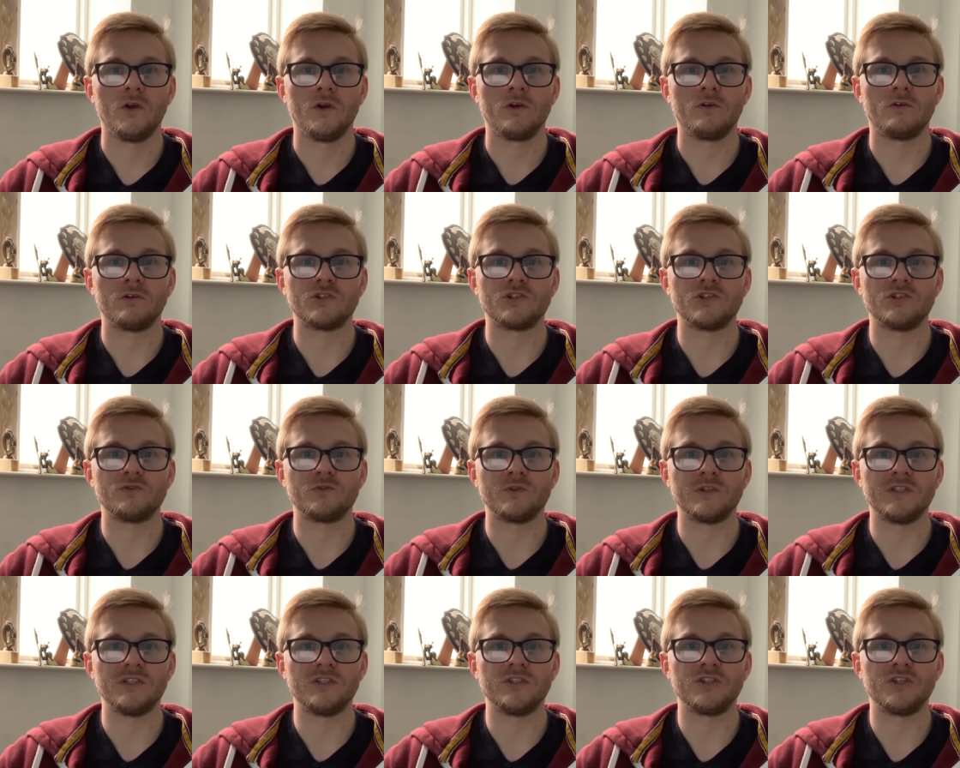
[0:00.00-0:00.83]
Question
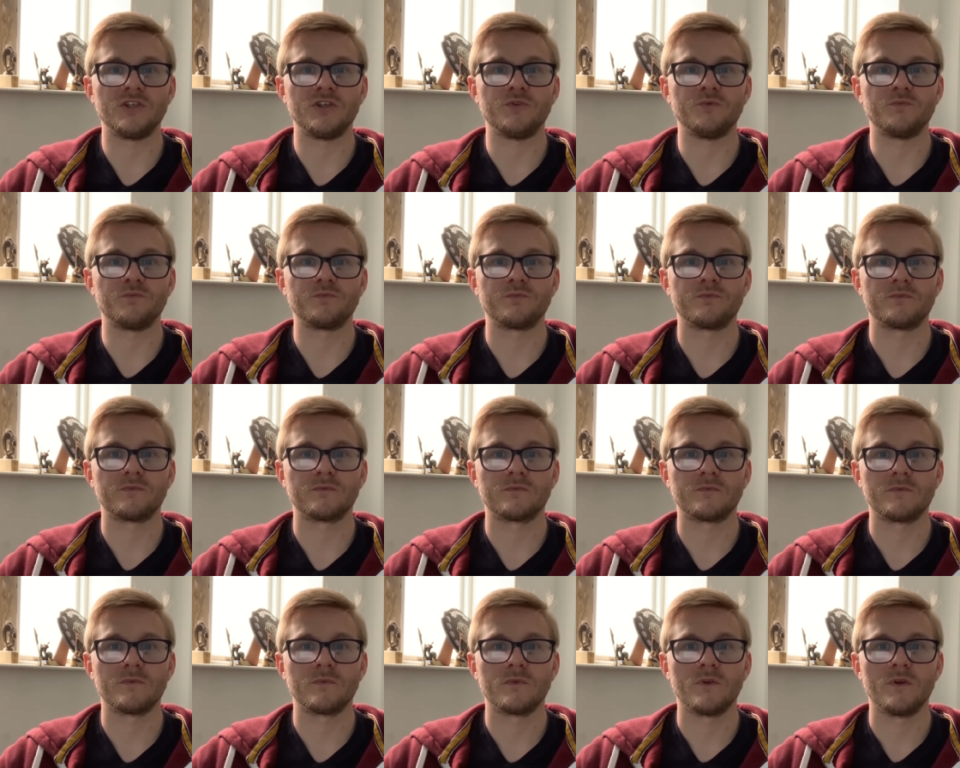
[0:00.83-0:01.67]
22.
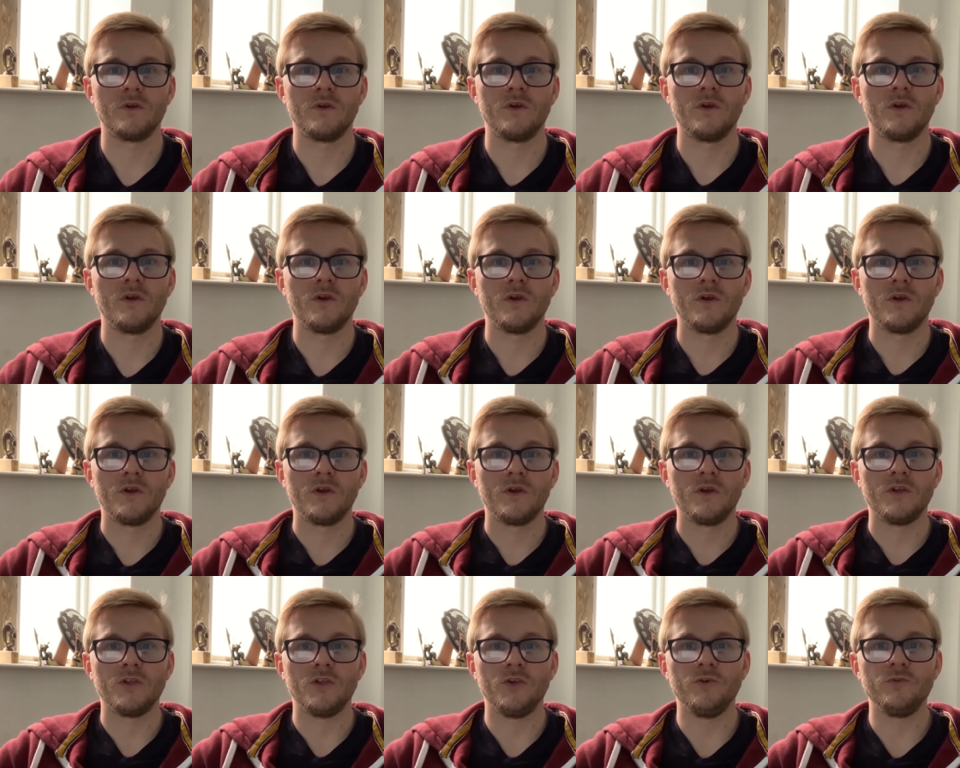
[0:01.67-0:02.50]

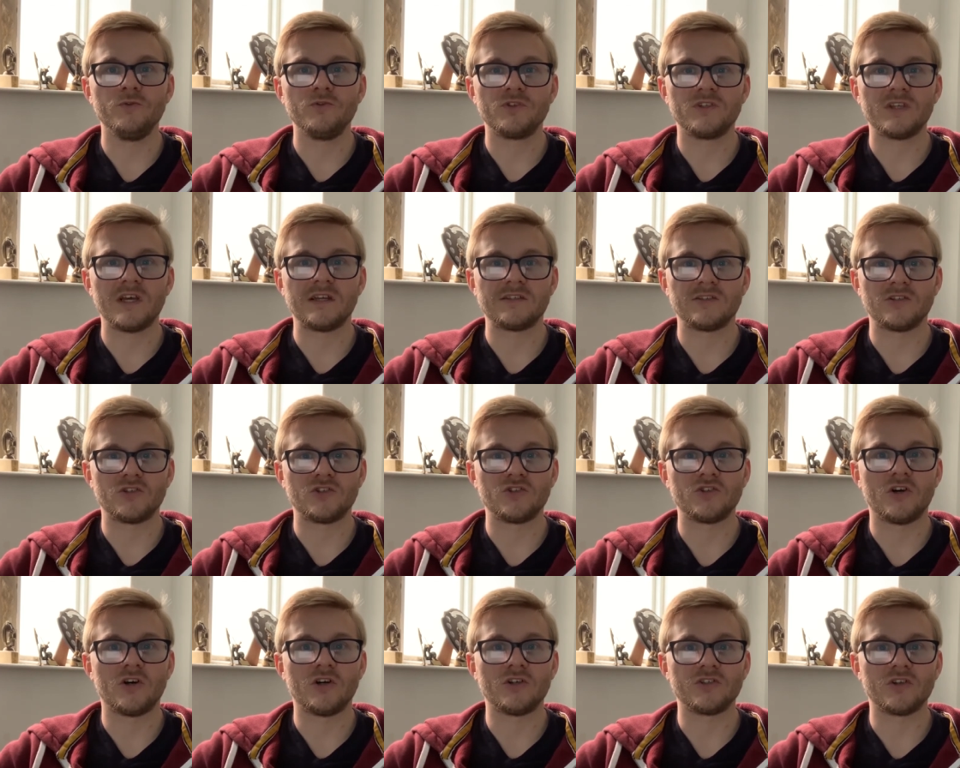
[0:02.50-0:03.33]
Used as a
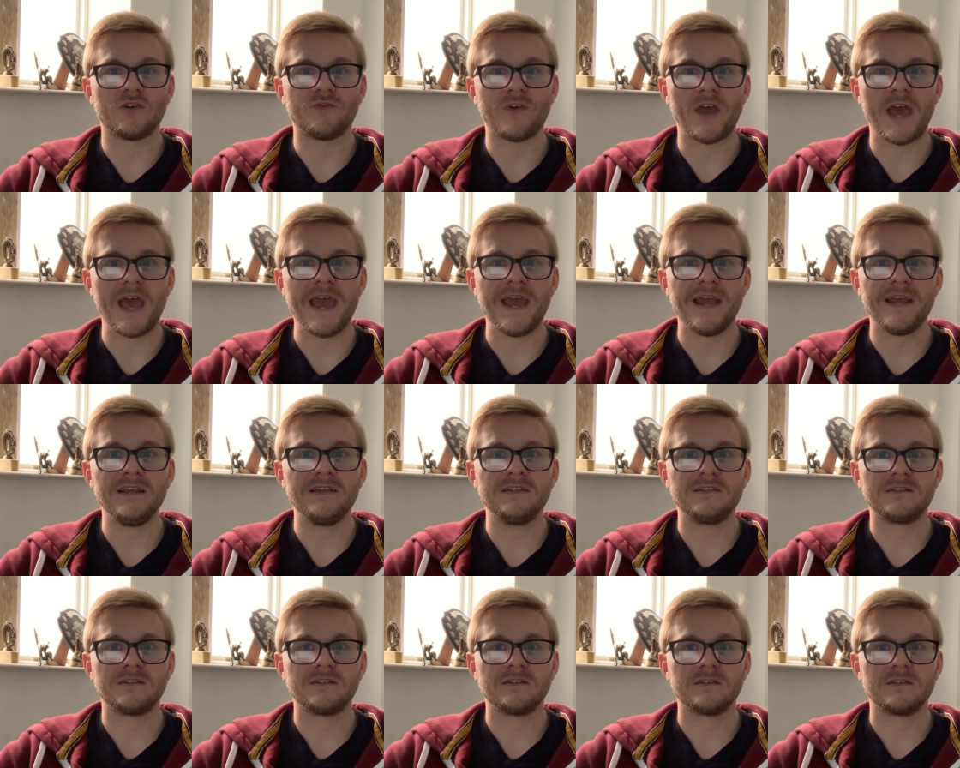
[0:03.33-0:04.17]
source of
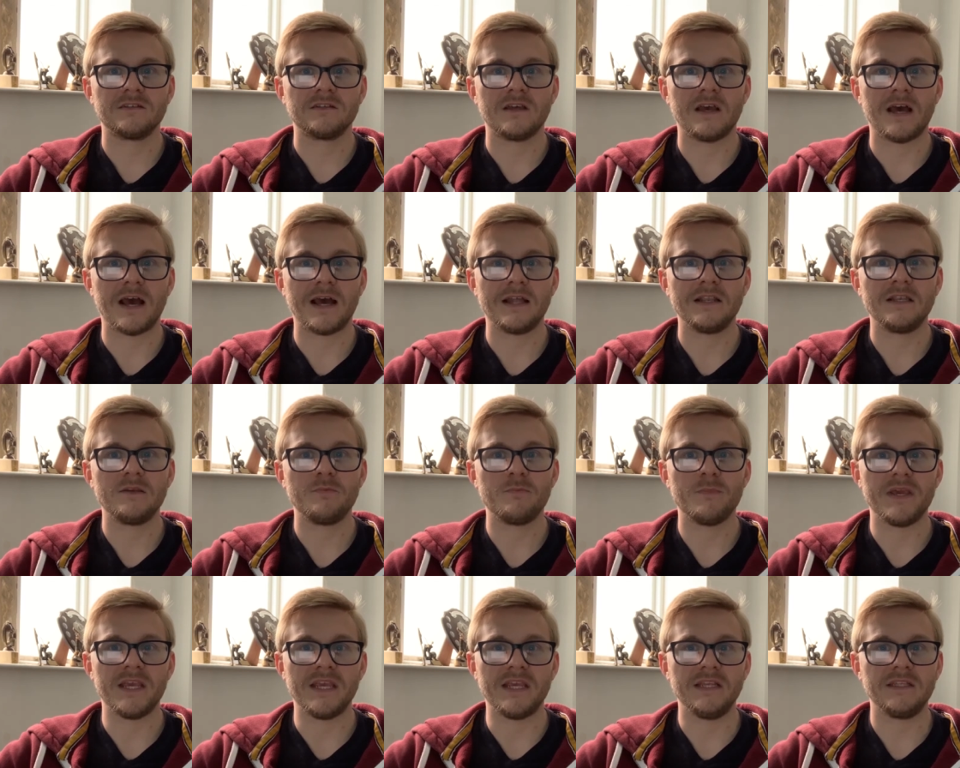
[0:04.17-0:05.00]
eggs and
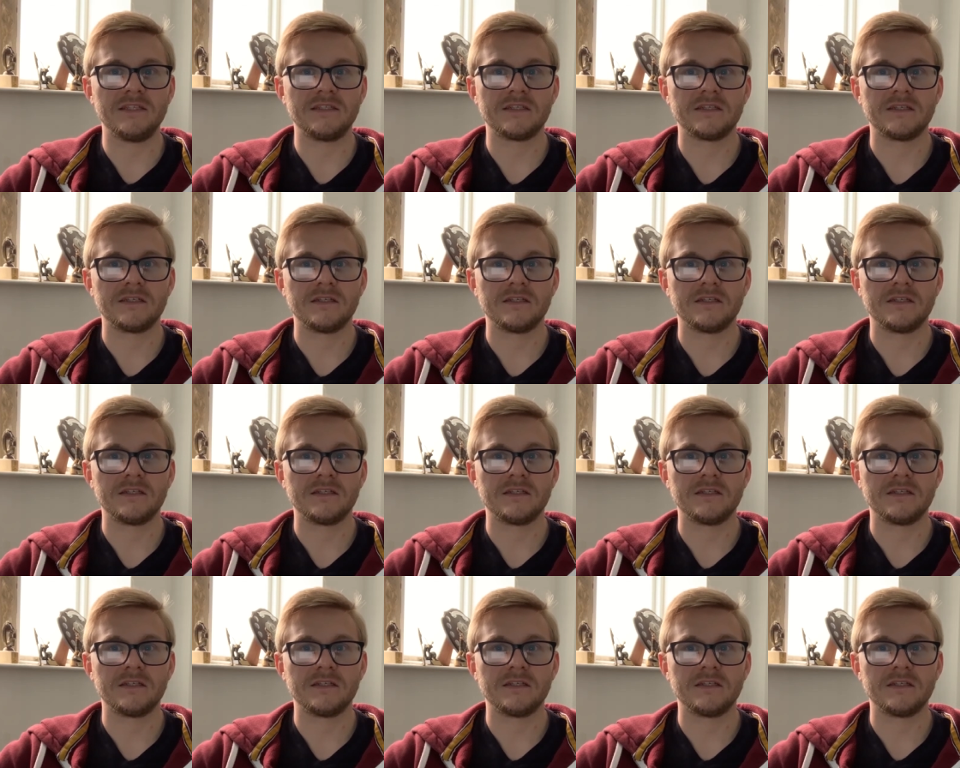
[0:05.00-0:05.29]
meat,